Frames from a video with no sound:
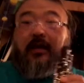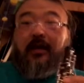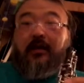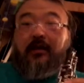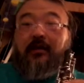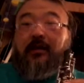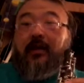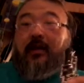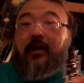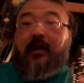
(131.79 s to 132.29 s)

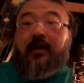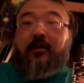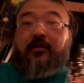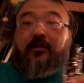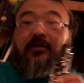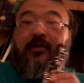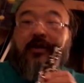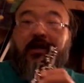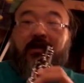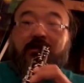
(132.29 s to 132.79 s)
the air
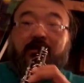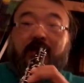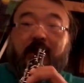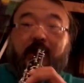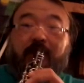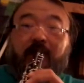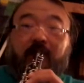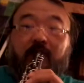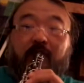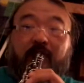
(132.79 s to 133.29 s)
is
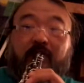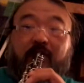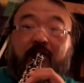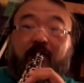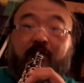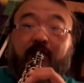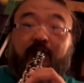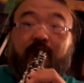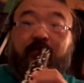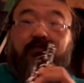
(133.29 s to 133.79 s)
escaping when
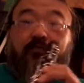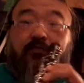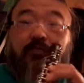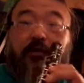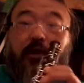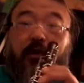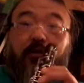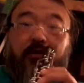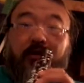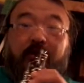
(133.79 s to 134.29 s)
you
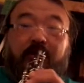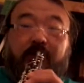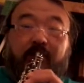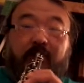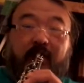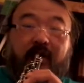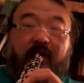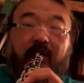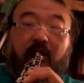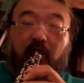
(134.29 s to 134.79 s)
blow
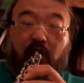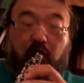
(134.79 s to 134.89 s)
into it,